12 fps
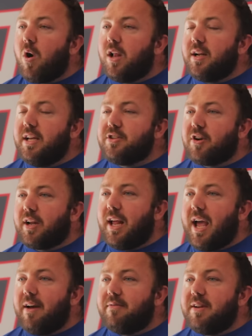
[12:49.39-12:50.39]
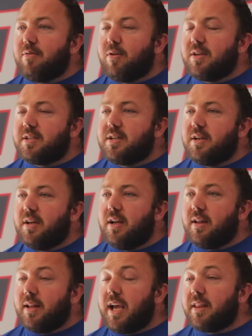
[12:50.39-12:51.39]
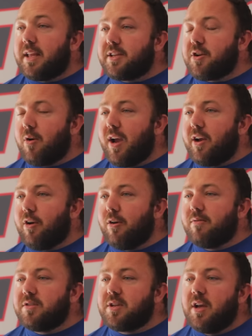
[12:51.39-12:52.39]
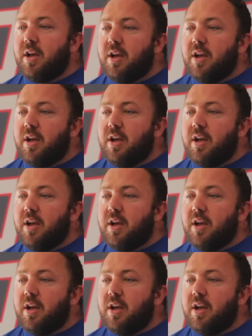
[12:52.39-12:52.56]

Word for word: qualities are going to have different length SRA curves.